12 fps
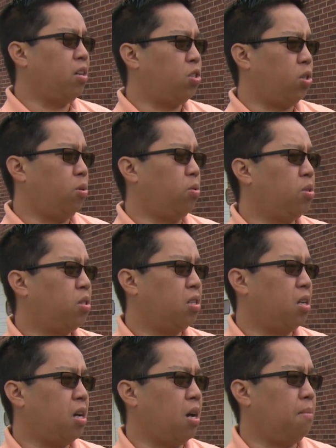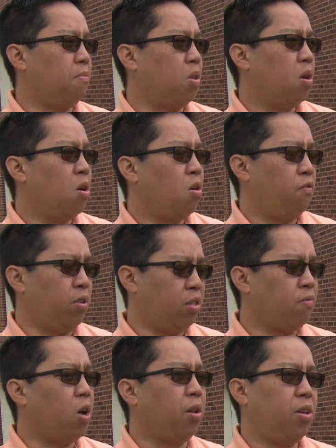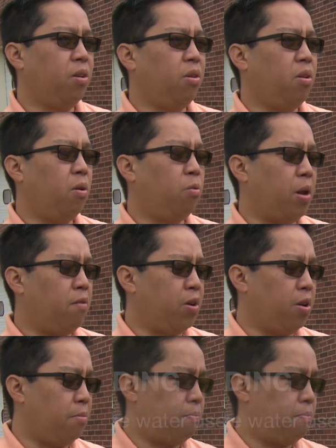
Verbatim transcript: issues, um, first of all, you, you, whenever your